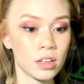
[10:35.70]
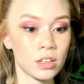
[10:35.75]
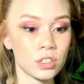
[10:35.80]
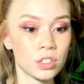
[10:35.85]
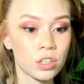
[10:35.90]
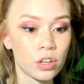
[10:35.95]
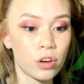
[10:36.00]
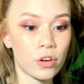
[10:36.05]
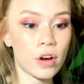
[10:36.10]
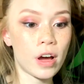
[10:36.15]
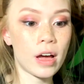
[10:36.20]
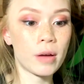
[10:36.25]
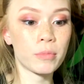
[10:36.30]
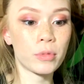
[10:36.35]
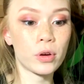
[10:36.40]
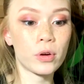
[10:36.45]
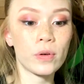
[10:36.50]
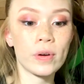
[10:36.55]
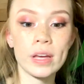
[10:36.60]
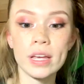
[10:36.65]
So
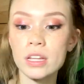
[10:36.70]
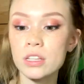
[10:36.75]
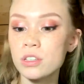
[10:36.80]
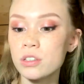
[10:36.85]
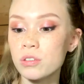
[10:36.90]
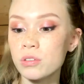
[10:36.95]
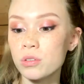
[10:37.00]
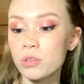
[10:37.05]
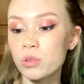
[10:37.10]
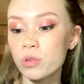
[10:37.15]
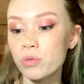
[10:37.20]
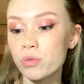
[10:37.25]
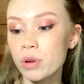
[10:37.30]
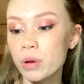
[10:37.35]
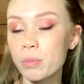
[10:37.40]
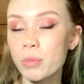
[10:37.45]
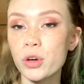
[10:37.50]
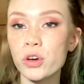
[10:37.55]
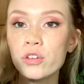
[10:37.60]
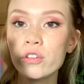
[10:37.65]
I'm going to
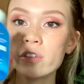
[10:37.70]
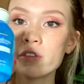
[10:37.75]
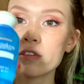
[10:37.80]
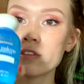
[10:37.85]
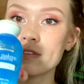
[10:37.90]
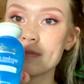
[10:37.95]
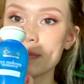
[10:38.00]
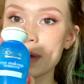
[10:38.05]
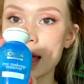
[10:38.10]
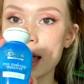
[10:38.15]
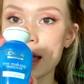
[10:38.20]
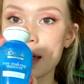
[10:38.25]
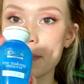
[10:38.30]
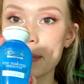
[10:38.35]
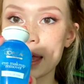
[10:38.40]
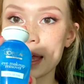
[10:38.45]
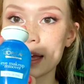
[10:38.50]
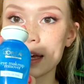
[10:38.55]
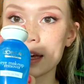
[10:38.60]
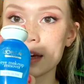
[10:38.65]
remove my eye
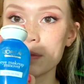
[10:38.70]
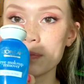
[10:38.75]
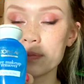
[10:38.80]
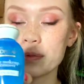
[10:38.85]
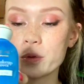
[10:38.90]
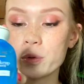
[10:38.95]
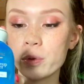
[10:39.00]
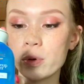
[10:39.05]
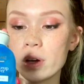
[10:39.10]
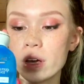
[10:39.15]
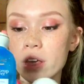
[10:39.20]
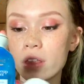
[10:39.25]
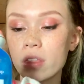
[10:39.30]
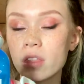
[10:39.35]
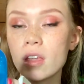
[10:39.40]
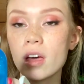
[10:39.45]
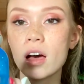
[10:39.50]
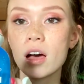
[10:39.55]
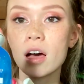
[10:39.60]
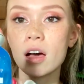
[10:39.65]
makeup
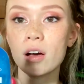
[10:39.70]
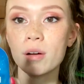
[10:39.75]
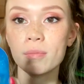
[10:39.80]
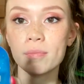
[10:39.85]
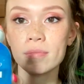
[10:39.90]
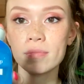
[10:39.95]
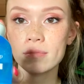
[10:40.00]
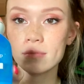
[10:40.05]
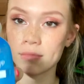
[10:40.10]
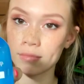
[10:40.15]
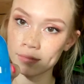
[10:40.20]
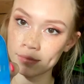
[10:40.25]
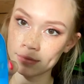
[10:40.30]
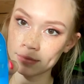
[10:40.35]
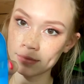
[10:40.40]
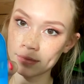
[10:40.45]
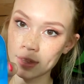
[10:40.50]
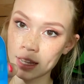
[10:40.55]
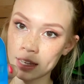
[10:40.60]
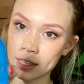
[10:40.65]
with
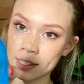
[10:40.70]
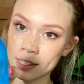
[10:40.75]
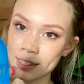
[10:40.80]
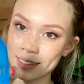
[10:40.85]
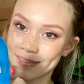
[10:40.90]
this.